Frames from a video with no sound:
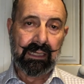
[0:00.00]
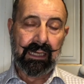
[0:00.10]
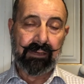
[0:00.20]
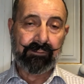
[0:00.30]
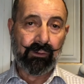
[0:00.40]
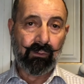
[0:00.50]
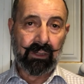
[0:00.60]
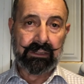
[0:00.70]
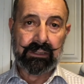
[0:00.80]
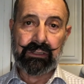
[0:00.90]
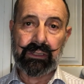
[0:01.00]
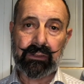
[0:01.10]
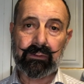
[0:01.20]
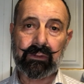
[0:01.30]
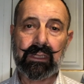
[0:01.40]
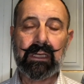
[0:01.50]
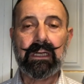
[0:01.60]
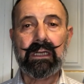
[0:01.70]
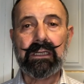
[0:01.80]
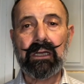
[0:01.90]
if you wanted to.
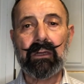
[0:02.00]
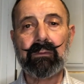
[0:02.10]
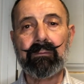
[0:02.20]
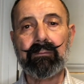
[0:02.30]
So,